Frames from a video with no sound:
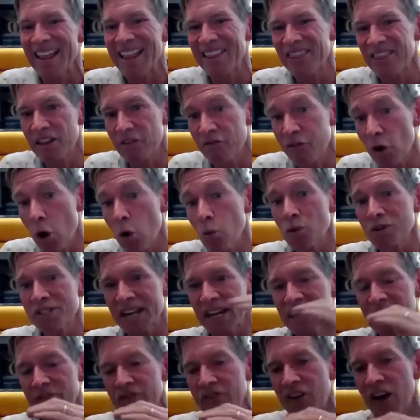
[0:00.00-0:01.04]
The vote was
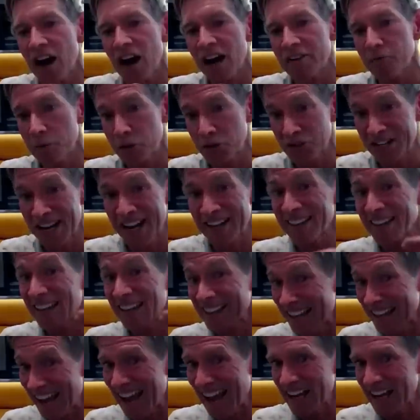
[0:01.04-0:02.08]
85%
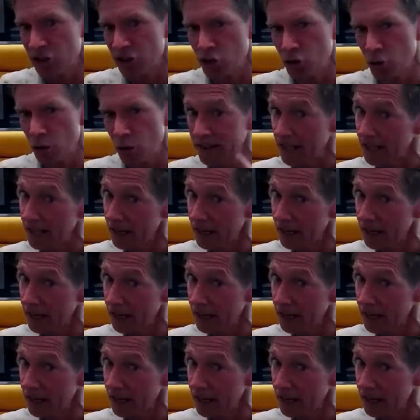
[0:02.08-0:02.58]
that they had to join.